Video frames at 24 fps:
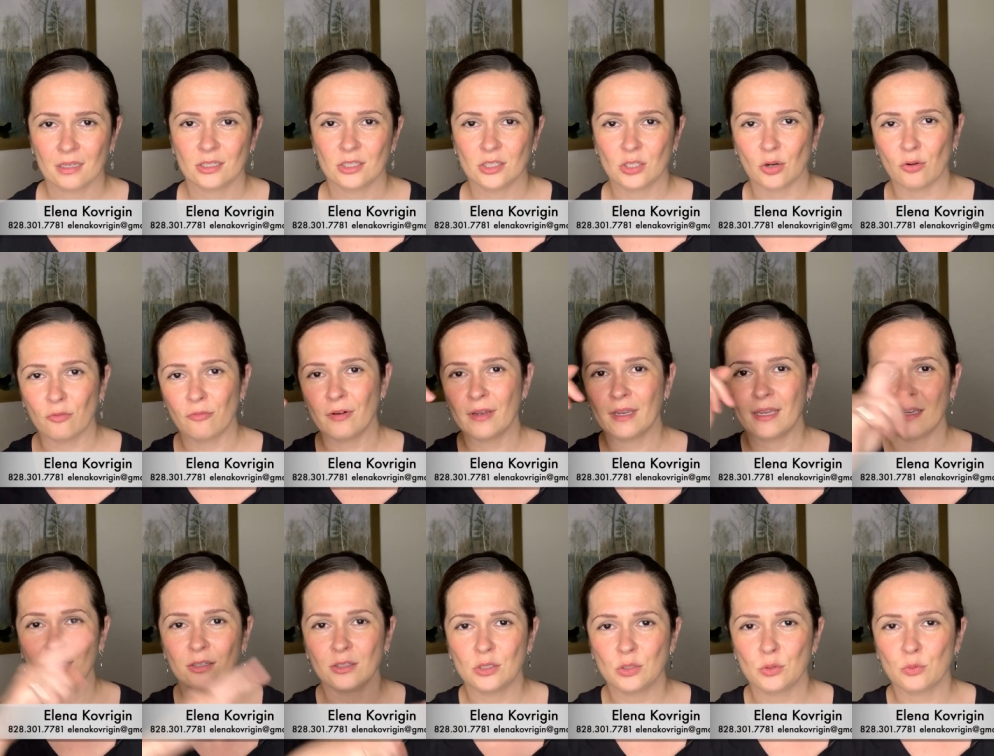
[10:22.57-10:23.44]
Don't
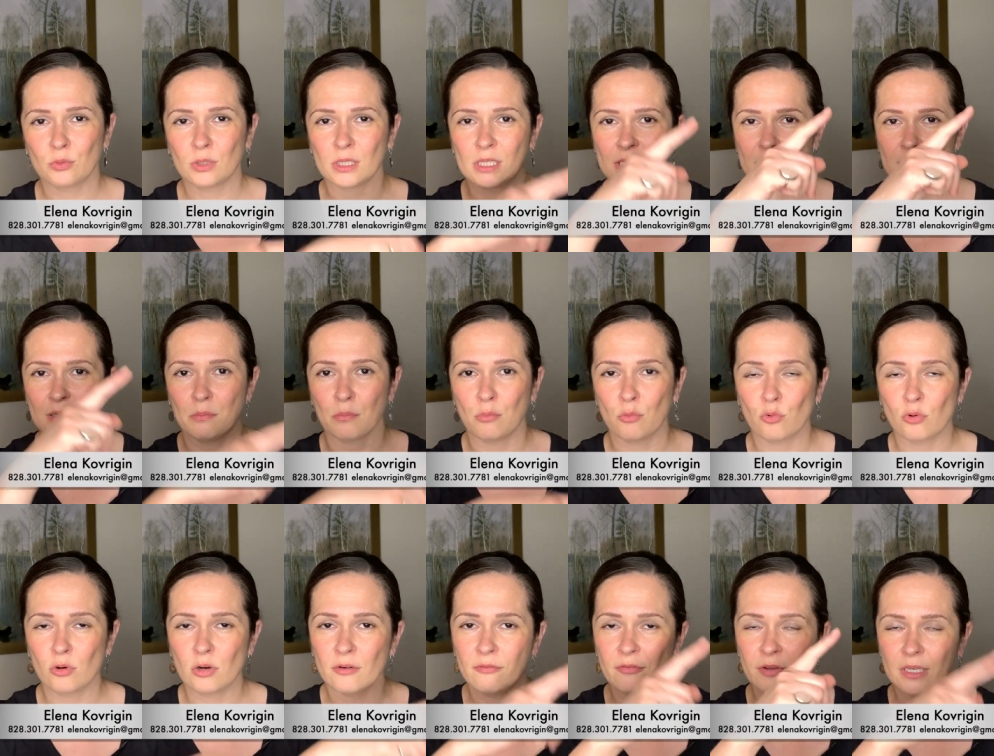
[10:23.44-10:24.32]
forget to watch some
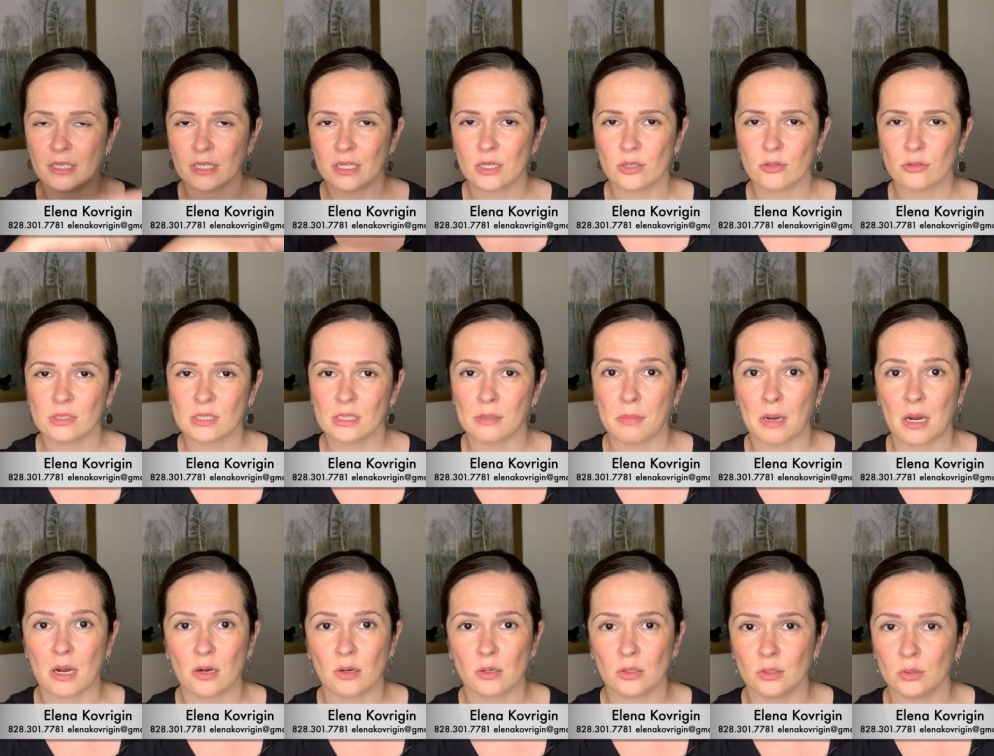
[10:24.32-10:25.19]
more videos
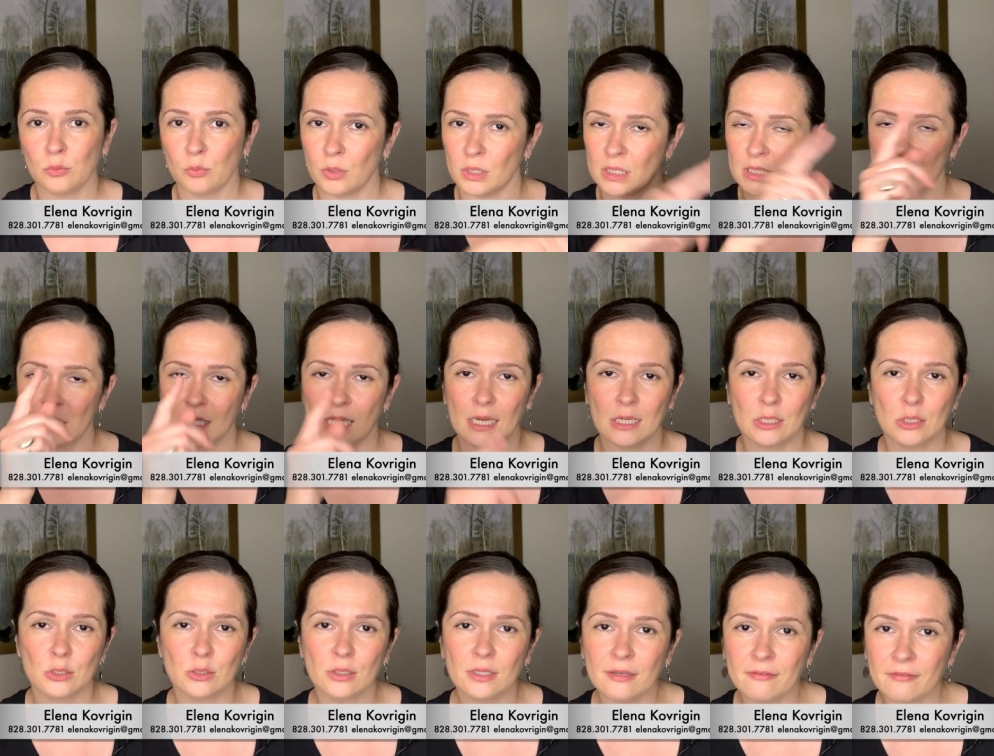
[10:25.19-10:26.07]
about what it's like
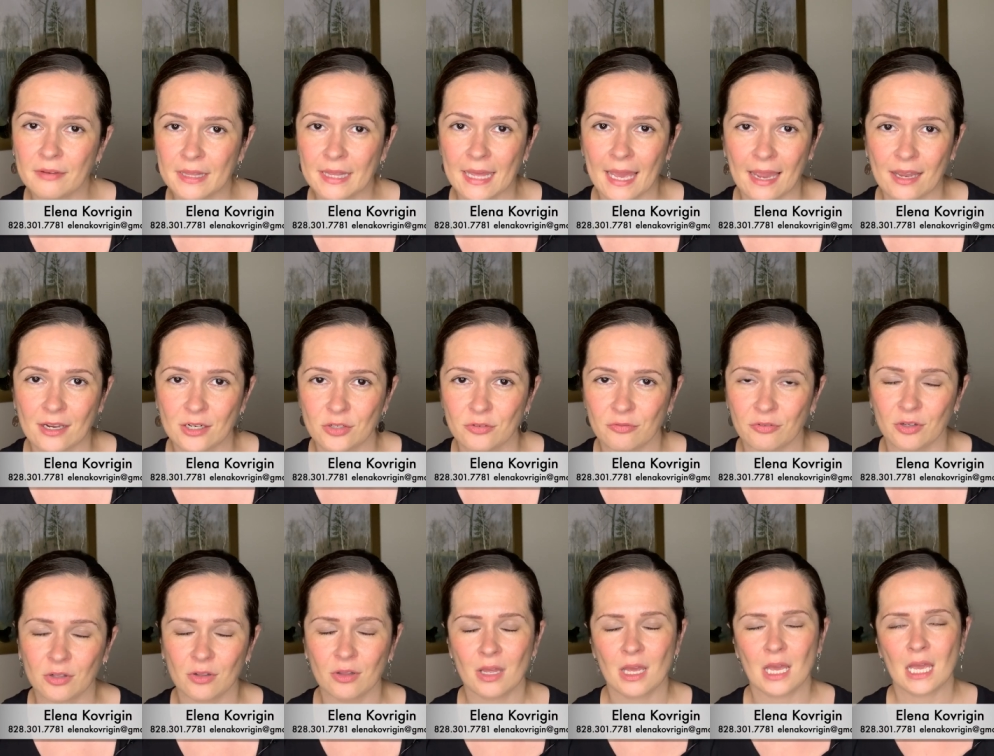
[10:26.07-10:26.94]
to live in
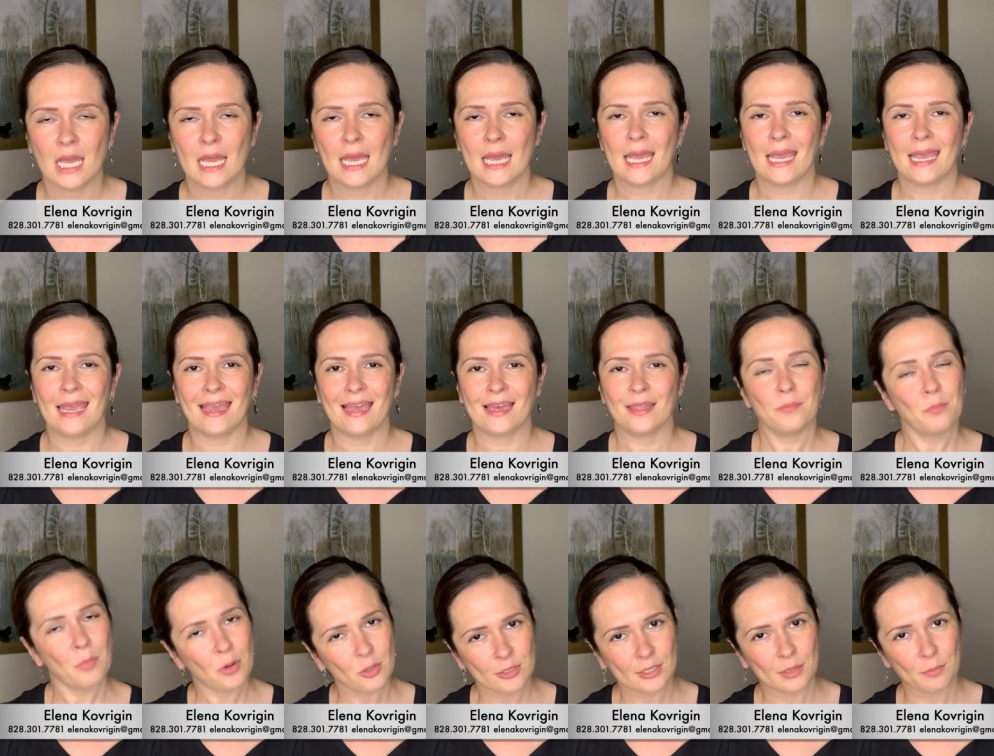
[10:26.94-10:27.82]
Asheville. And
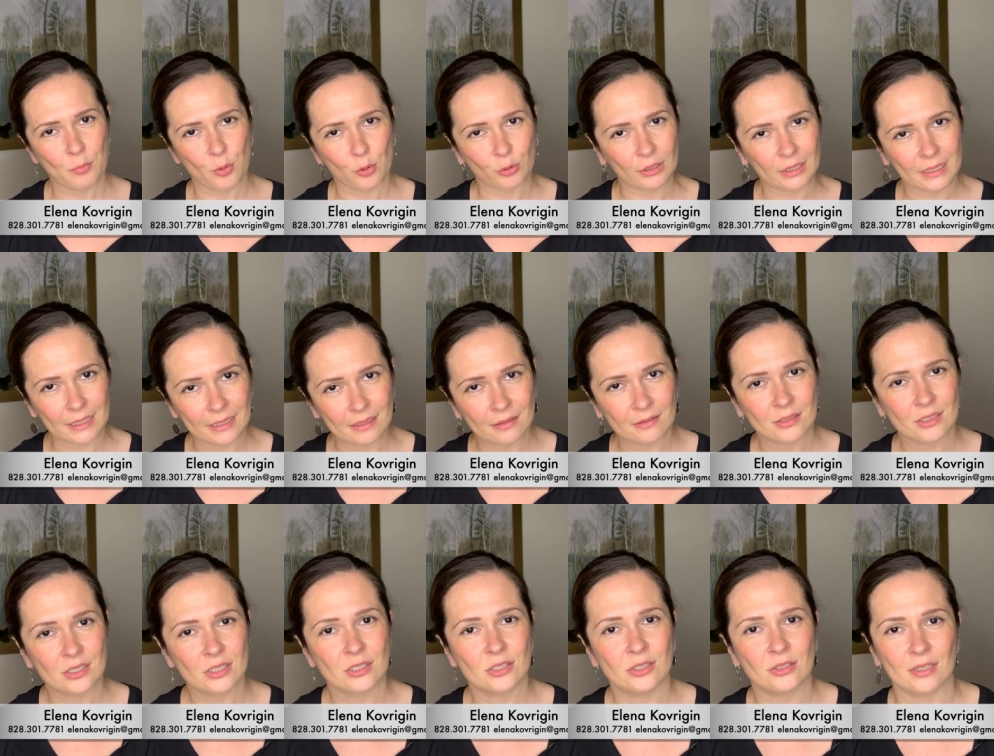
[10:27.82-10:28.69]
most importantly,
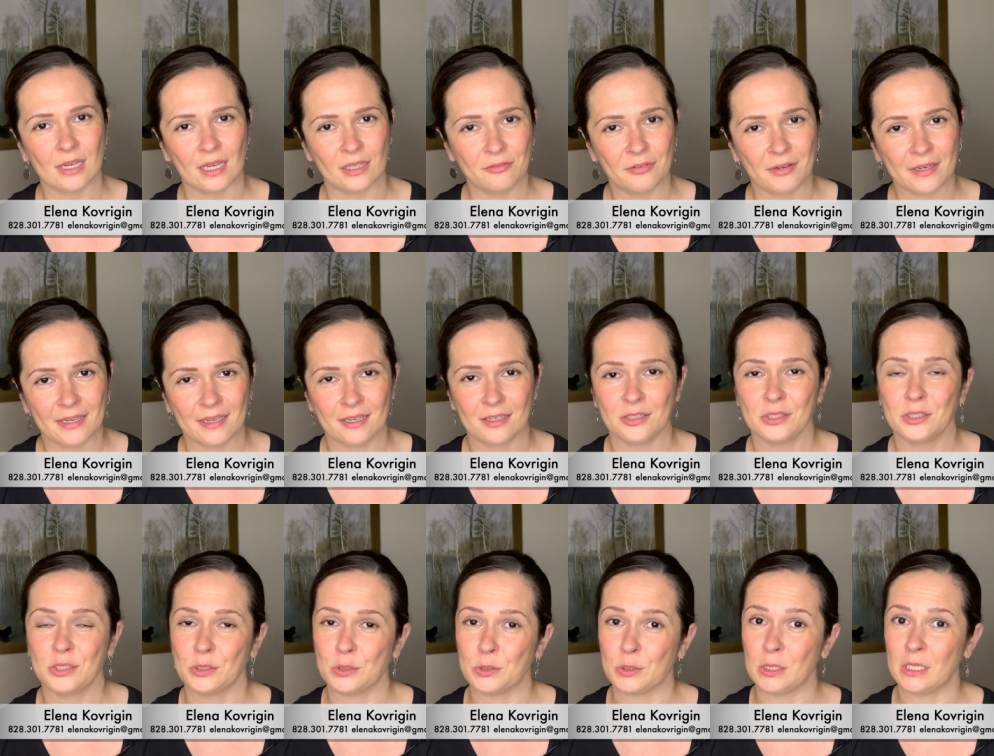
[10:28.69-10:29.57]
do not forget
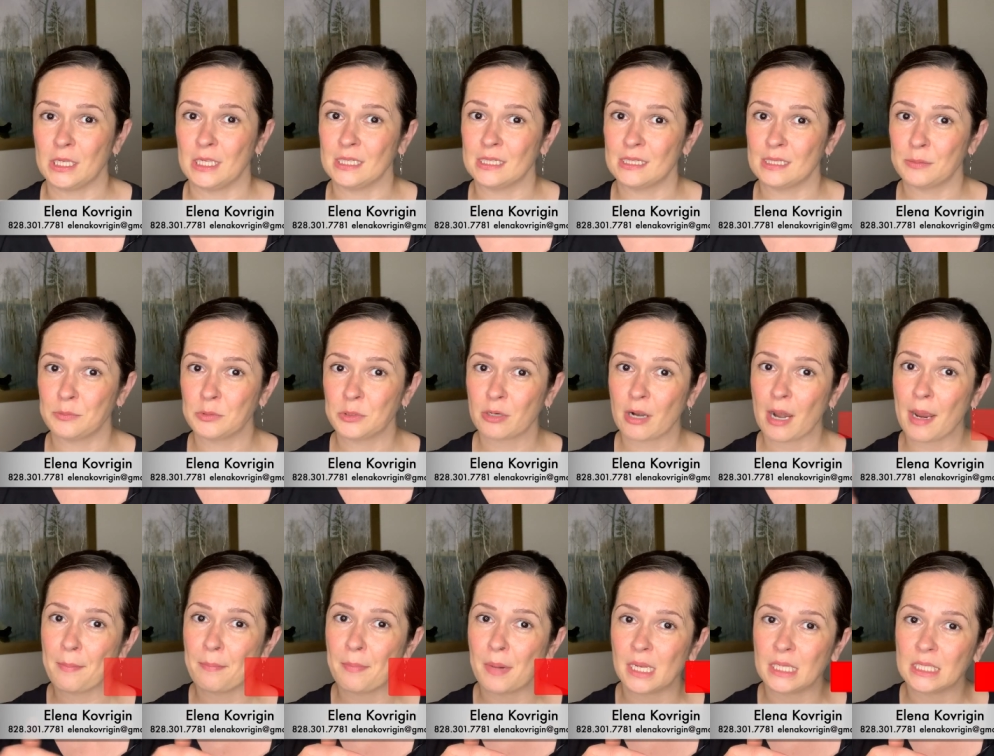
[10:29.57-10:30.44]
to hit
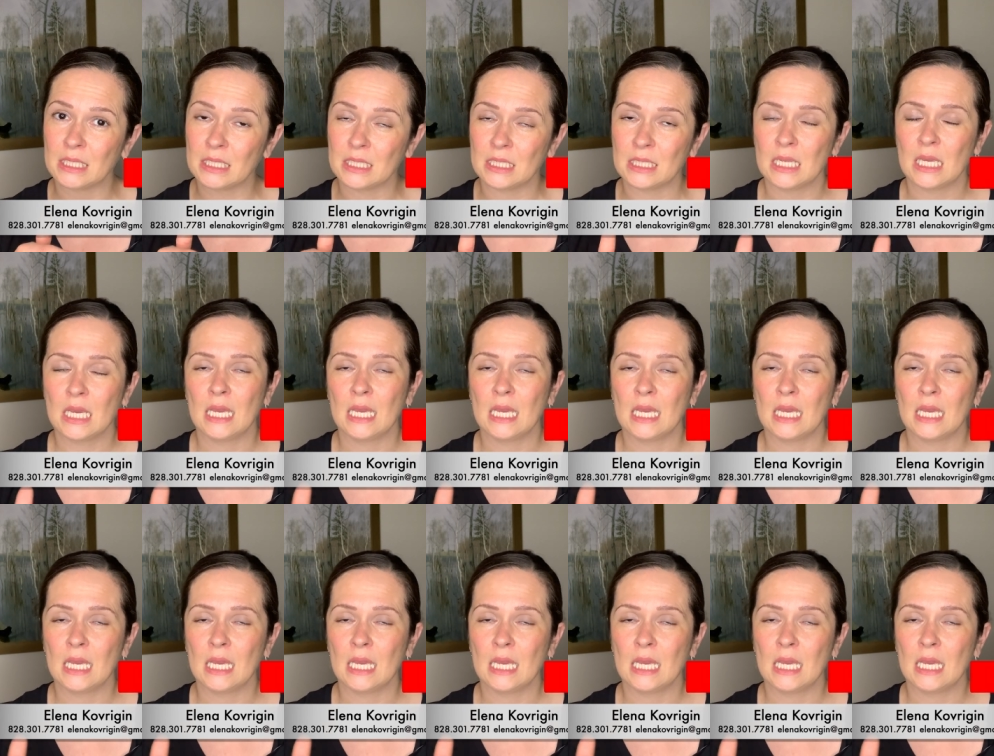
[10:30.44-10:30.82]
subscribe button,